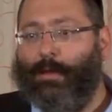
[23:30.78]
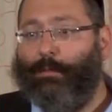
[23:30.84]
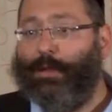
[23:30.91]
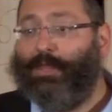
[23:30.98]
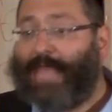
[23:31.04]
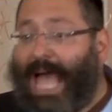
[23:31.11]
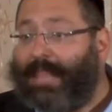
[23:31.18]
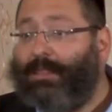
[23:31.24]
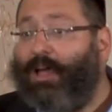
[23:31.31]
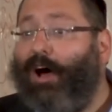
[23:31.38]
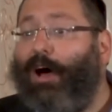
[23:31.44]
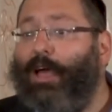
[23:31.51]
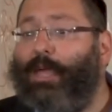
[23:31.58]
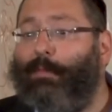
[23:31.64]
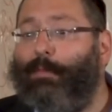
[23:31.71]
But that
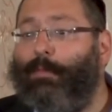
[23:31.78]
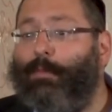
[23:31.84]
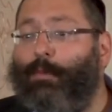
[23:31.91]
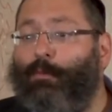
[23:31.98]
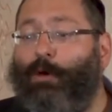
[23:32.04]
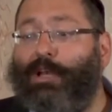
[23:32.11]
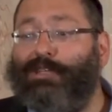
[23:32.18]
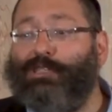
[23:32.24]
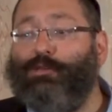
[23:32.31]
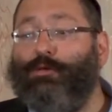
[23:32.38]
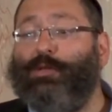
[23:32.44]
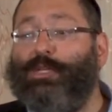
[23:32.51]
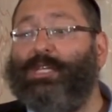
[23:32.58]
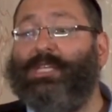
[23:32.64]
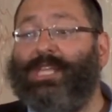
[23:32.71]
time, when
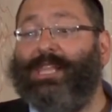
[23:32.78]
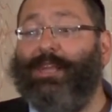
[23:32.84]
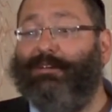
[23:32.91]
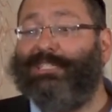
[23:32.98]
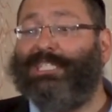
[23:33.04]
Jews declare,